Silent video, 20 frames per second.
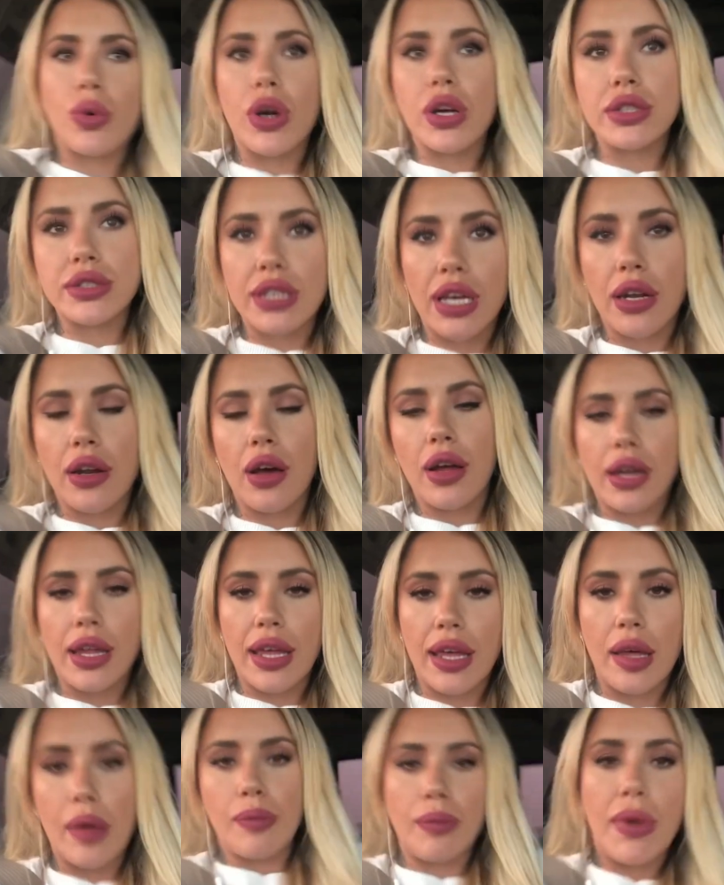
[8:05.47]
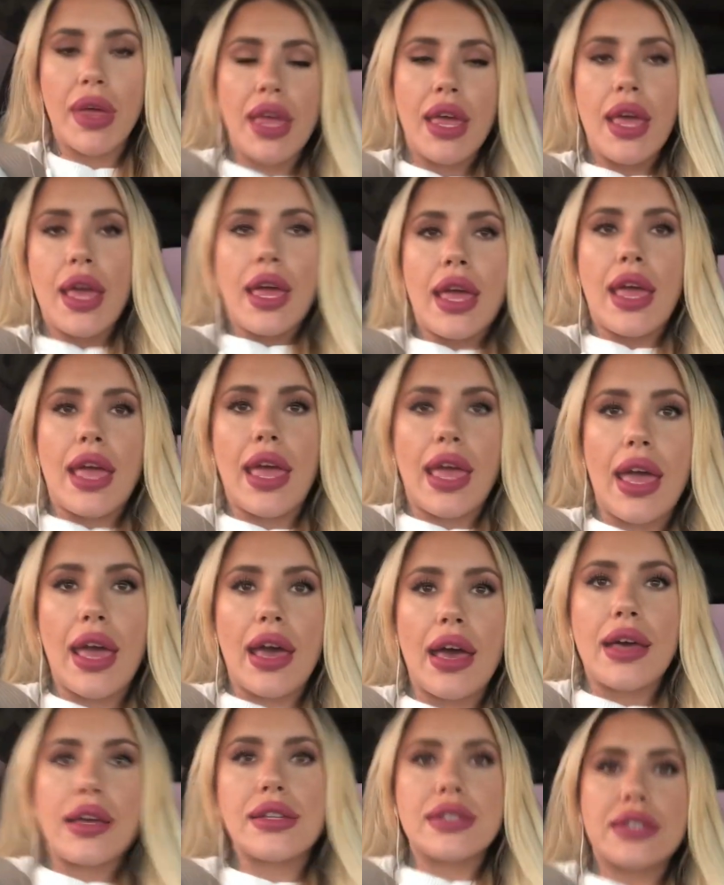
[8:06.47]
work done on him,
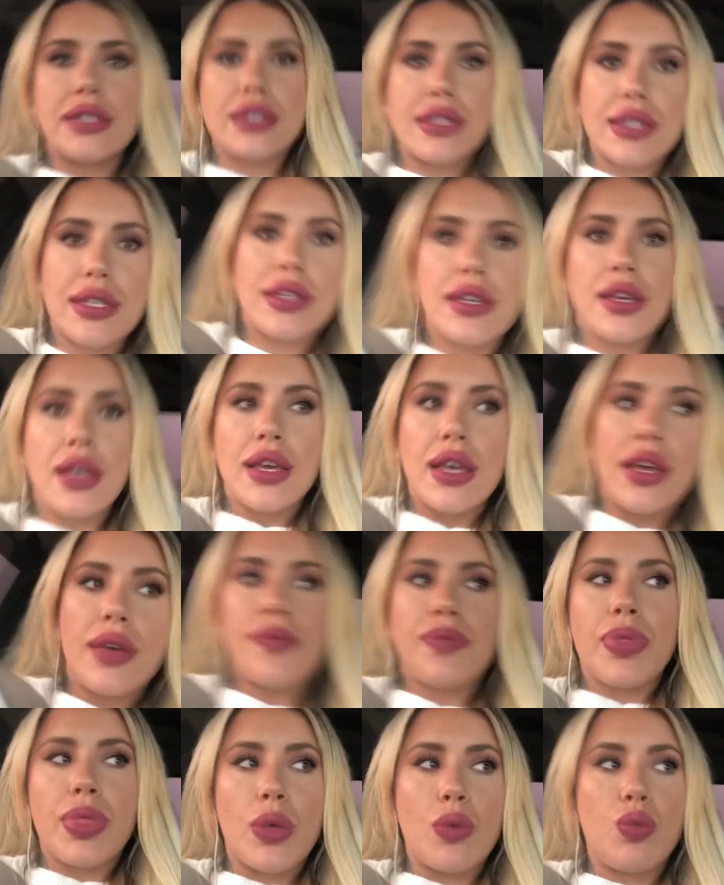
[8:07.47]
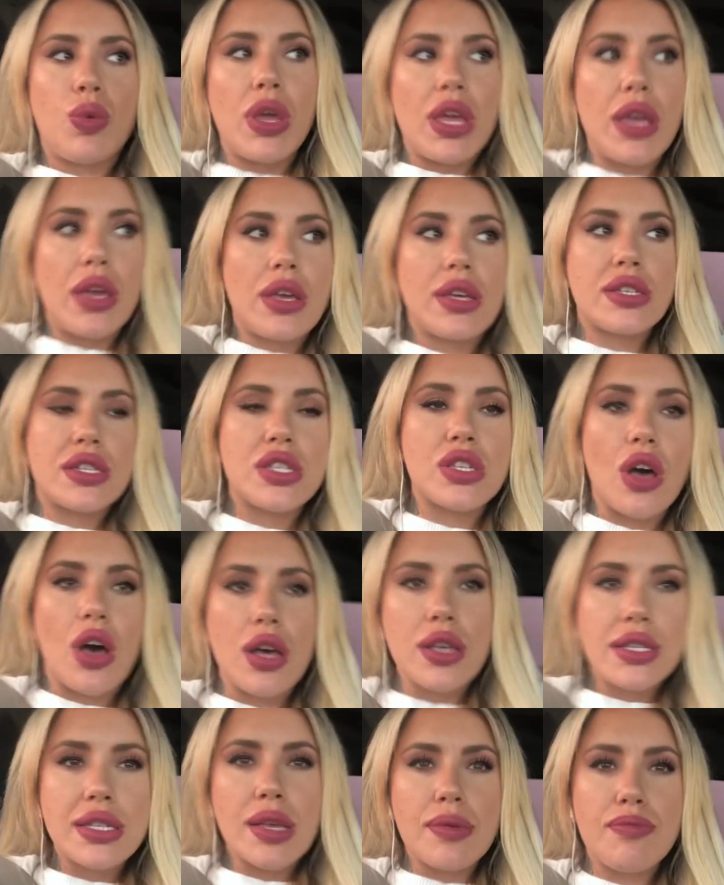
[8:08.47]
and we
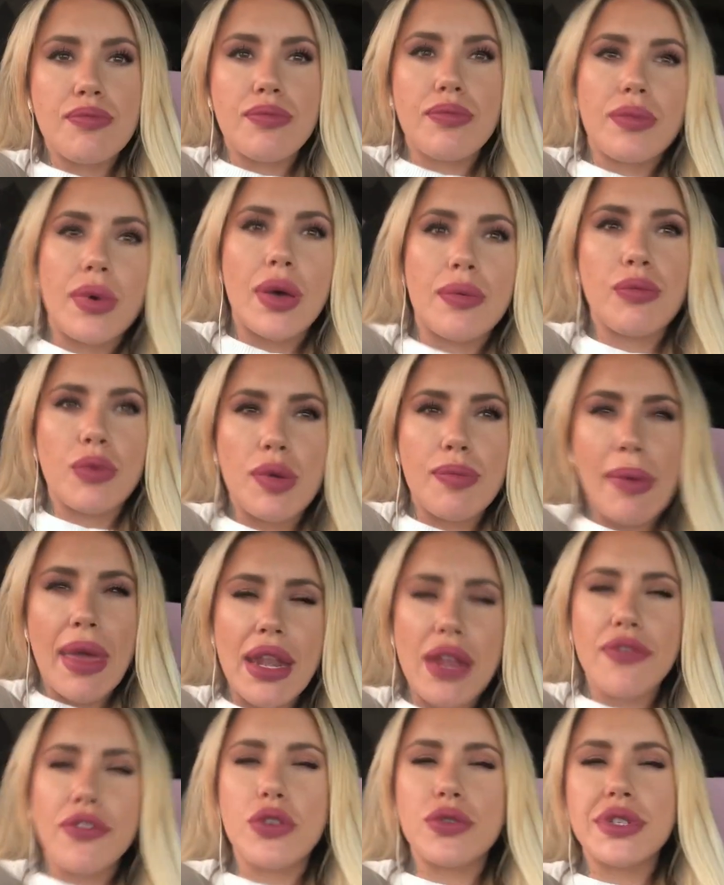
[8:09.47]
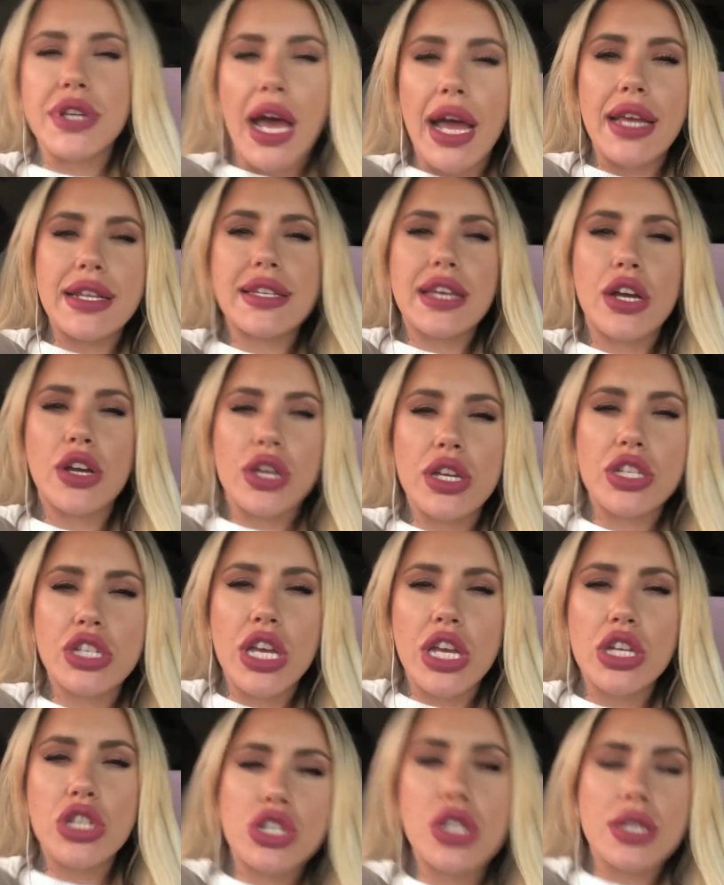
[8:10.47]
made a few dietary
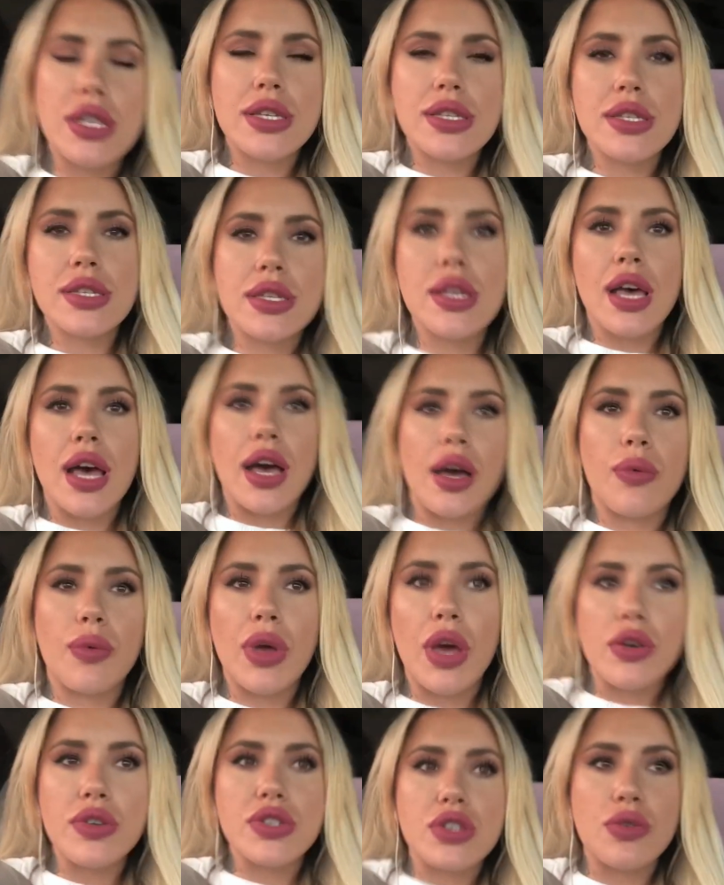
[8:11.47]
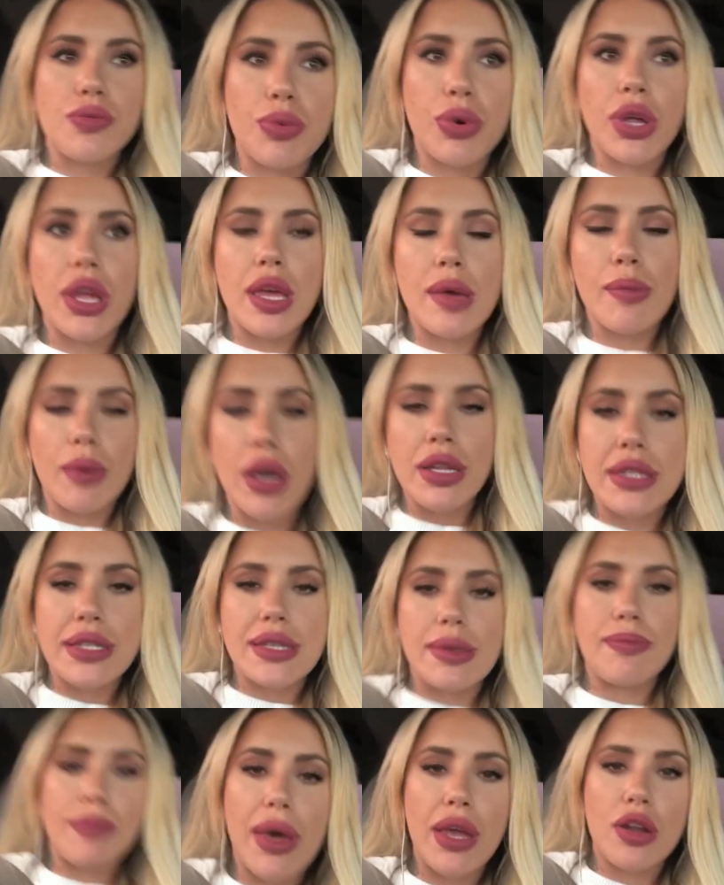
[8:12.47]
changes. We also put him on
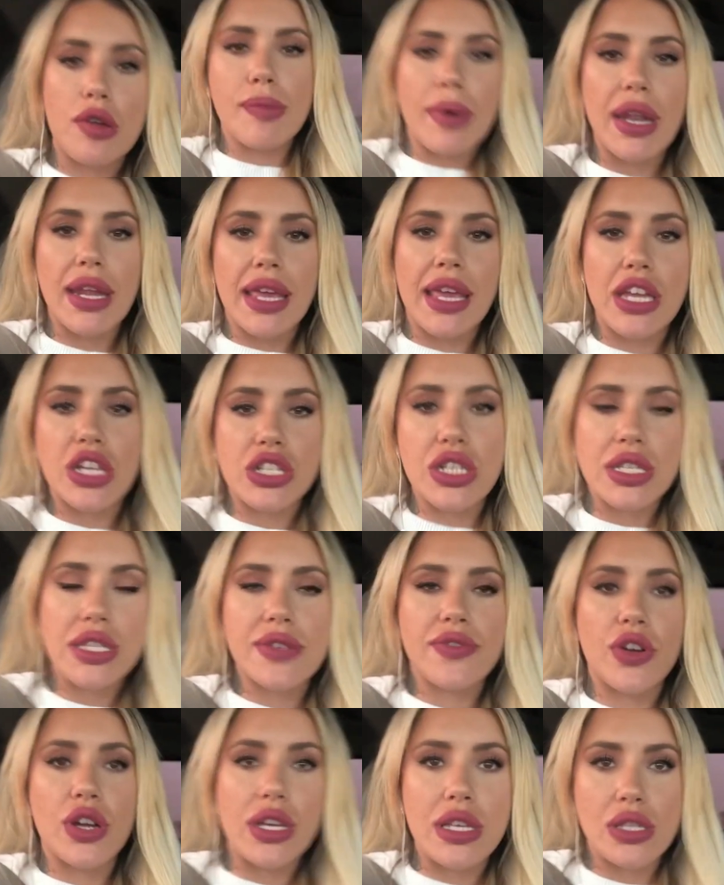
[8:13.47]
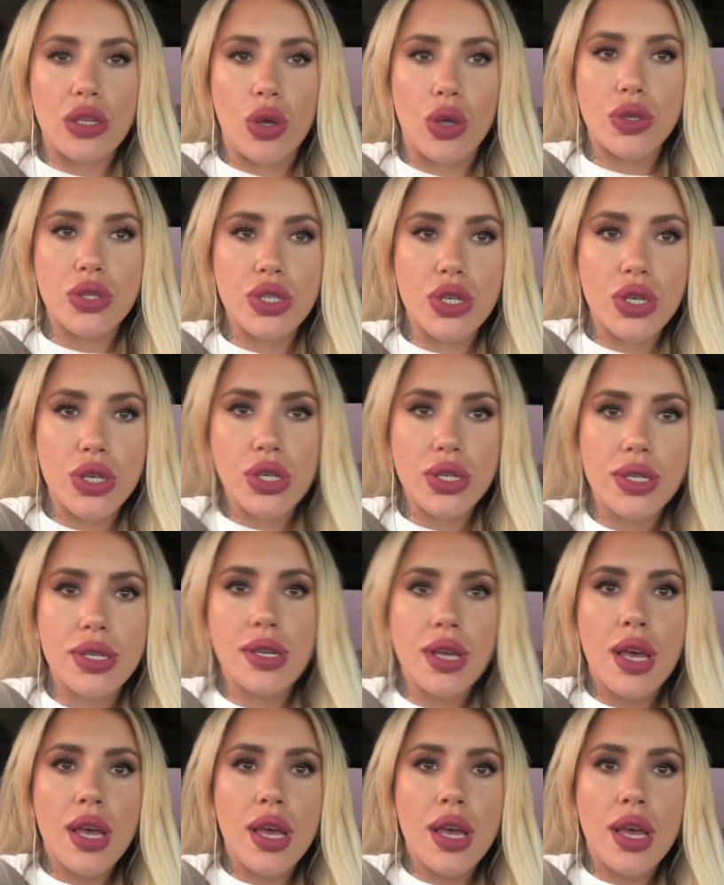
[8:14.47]
some better medications for his ulcers